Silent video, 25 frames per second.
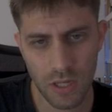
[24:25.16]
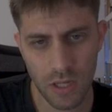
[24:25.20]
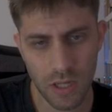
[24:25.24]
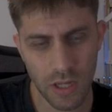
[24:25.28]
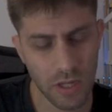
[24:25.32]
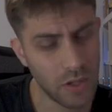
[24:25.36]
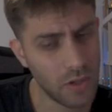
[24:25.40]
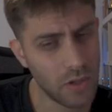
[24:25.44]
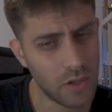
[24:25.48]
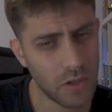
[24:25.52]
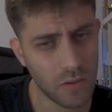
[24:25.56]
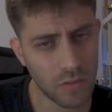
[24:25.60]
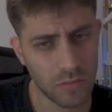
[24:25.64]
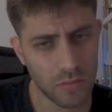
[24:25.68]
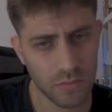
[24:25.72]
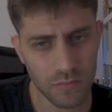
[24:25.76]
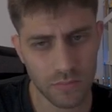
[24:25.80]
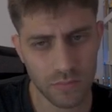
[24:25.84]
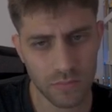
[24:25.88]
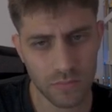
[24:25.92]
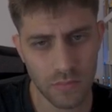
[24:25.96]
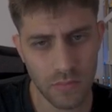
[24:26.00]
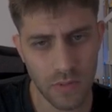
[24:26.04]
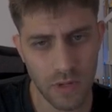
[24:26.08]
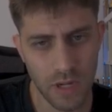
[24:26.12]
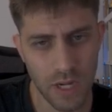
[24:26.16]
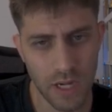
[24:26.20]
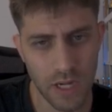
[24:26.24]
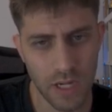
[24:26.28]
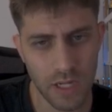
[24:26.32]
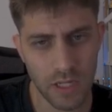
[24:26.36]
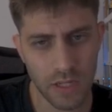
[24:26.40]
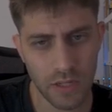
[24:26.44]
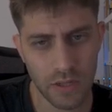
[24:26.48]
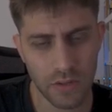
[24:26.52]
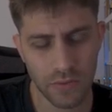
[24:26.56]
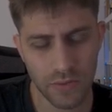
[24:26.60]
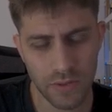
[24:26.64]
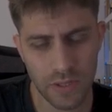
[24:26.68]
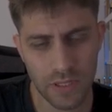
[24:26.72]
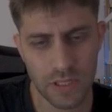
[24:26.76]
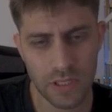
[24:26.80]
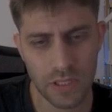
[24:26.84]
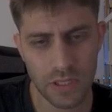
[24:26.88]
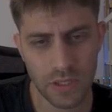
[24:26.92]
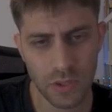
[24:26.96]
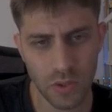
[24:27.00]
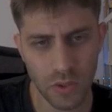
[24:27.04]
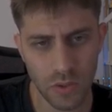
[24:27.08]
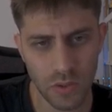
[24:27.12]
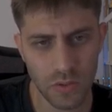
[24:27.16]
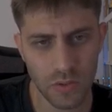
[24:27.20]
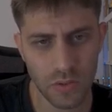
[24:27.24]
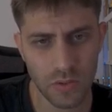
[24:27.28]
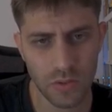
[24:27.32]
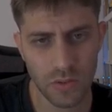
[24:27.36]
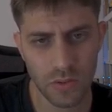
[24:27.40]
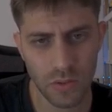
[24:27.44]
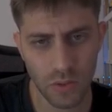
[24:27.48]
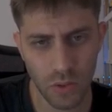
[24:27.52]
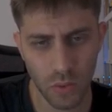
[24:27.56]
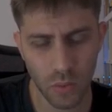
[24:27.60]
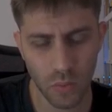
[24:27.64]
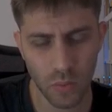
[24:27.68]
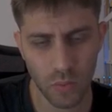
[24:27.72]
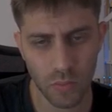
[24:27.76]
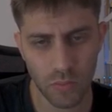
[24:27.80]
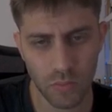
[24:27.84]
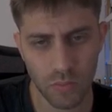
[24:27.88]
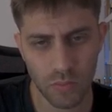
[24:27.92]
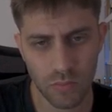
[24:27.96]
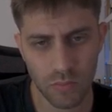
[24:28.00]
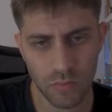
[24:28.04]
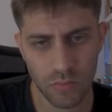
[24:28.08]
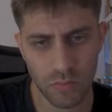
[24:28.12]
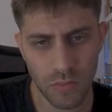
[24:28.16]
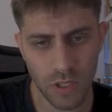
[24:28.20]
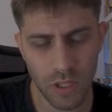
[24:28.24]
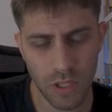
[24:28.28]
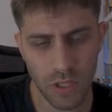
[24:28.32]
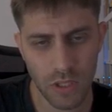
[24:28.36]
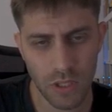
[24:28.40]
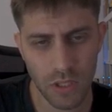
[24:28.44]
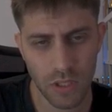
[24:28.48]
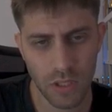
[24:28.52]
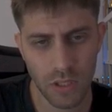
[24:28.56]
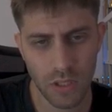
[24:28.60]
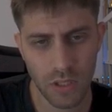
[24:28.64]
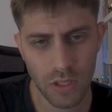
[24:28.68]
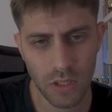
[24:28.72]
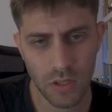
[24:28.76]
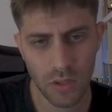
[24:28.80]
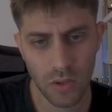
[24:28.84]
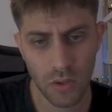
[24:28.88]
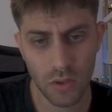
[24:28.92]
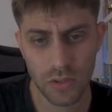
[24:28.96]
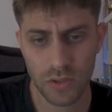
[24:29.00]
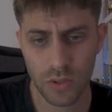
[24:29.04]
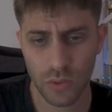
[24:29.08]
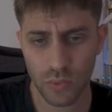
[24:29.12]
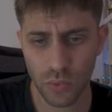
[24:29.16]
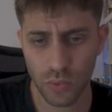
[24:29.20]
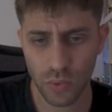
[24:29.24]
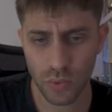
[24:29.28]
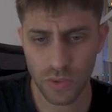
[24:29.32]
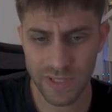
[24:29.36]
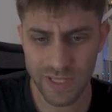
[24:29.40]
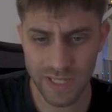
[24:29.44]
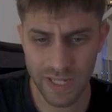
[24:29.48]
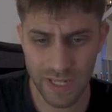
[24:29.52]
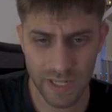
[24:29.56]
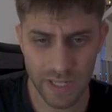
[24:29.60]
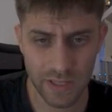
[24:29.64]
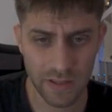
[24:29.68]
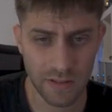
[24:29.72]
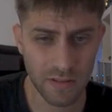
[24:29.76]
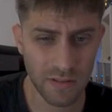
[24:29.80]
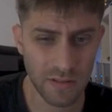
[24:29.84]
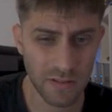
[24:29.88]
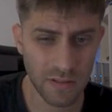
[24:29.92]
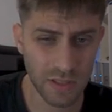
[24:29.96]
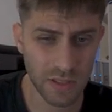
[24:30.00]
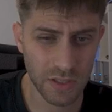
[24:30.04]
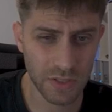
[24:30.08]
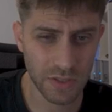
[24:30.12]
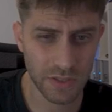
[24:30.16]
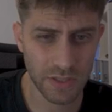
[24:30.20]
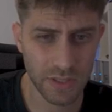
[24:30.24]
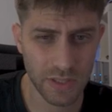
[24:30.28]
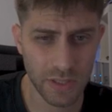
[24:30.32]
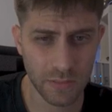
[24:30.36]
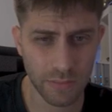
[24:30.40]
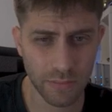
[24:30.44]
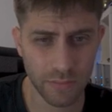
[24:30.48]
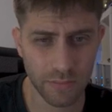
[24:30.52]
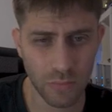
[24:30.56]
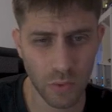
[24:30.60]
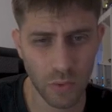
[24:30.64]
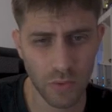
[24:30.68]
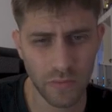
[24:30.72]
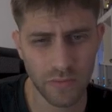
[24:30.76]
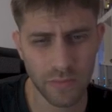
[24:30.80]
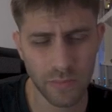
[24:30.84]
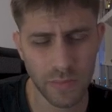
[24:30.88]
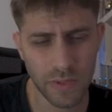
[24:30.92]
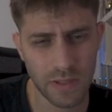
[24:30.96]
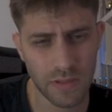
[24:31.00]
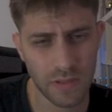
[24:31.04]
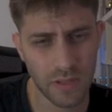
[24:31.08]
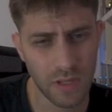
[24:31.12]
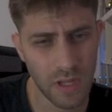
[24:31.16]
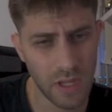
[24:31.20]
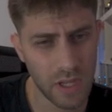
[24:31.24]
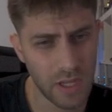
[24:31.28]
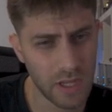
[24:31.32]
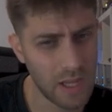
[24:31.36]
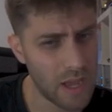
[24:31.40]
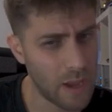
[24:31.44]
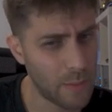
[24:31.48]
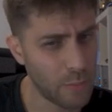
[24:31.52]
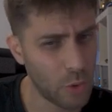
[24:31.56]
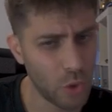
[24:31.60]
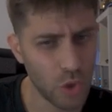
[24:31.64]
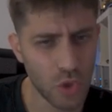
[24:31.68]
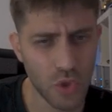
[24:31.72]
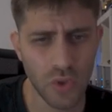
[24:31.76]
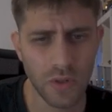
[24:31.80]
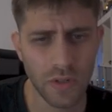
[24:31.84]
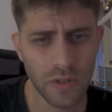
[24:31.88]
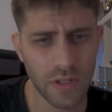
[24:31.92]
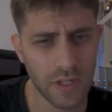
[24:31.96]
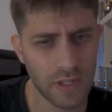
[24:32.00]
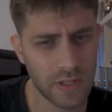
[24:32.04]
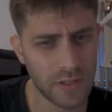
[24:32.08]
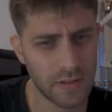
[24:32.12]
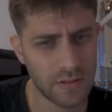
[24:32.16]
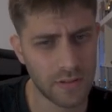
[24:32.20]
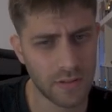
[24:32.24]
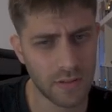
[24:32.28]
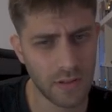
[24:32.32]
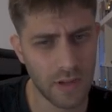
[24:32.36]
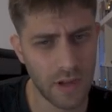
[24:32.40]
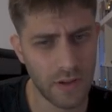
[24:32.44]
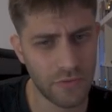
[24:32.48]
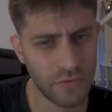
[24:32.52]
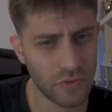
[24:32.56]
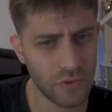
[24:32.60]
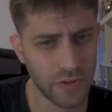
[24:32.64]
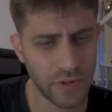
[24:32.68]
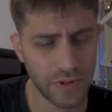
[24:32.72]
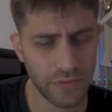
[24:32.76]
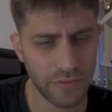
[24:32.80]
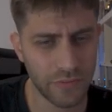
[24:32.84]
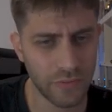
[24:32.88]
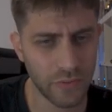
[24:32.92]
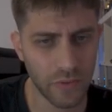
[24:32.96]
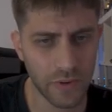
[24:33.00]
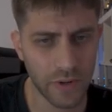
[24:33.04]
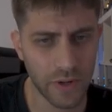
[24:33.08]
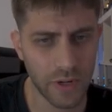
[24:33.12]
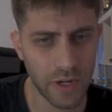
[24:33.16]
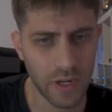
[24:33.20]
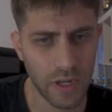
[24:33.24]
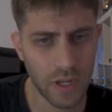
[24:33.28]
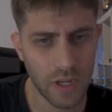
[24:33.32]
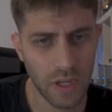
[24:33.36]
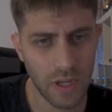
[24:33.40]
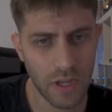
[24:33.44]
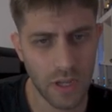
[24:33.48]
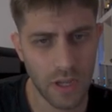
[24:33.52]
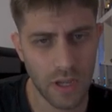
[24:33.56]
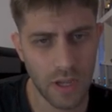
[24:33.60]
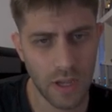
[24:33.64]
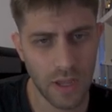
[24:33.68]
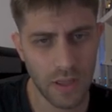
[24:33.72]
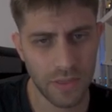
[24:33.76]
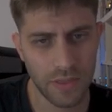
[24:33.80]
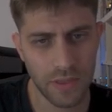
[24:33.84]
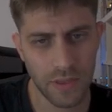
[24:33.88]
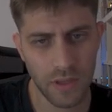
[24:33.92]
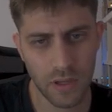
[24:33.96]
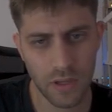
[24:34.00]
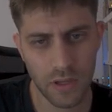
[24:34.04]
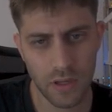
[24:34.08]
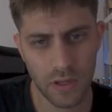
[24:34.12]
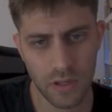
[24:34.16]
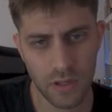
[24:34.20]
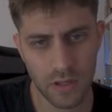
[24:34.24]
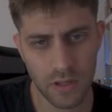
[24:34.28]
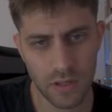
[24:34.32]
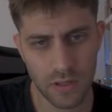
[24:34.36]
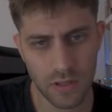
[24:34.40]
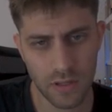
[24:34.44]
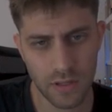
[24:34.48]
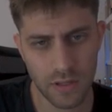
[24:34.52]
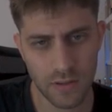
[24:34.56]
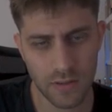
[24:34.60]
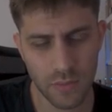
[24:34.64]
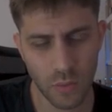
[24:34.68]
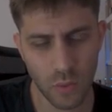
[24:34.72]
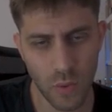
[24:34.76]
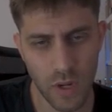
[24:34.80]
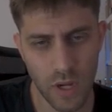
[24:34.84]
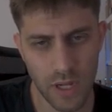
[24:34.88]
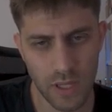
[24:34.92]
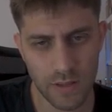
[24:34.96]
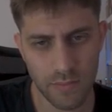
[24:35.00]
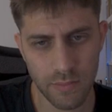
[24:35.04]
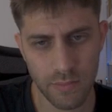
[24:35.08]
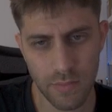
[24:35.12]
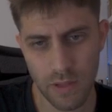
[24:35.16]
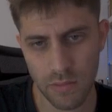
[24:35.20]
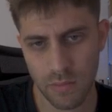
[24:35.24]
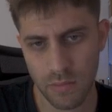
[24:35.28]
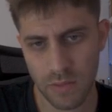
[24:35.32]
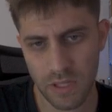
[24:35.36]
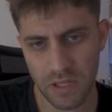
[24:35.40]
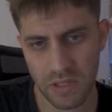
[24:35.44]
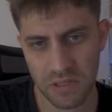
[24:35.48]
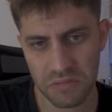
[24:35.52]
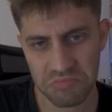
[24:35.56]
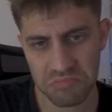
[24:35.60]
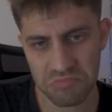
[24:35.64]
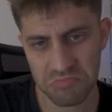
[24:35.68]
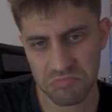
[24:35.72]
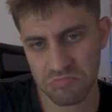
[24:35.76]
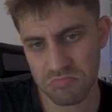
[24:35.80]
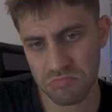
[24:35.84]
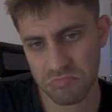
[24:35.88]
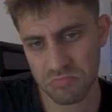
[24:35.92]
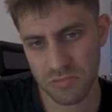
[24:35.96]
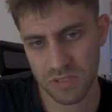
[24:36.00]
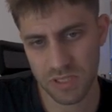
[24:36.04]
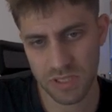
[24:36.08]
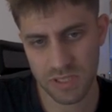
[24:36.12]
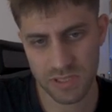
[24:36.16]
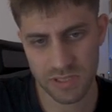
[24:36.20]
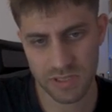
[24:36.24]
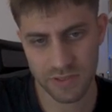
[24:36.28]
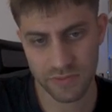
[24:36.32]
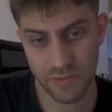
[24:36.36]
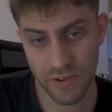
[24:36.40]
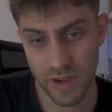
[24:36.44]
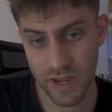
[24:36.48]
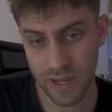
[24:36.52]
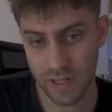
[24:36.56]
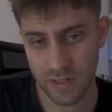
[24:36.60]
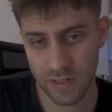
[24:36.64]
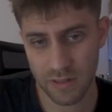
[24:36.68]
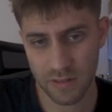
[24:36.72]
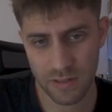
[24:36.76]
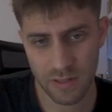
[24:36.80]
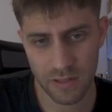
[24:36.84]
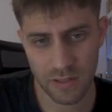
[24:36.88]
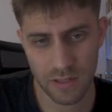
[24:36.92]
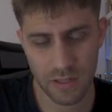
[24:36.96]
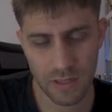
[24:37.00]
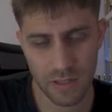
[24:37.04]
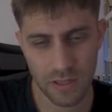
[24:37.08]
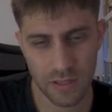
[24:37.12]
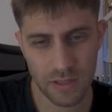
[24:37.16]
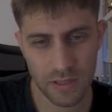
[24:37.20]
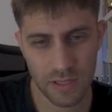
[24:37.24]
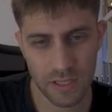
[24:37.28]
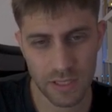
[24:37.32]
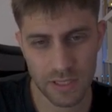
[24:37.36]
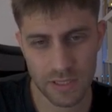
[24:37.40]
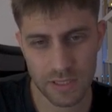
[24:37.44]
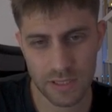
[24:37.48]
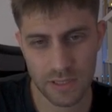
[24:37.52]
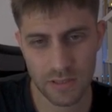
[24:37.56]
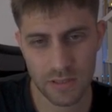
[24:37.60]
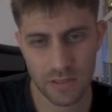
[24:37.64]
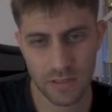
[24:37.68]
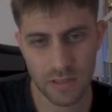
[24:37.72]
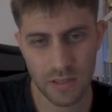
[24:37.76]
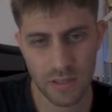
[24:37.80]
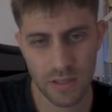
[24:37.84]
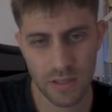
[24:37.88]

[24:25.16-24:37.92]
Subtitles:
I don't know. I really don't know. Also rook d8, interesting move. But yeah, I'm not sure that after e4, I think that white maybe is fine, at least.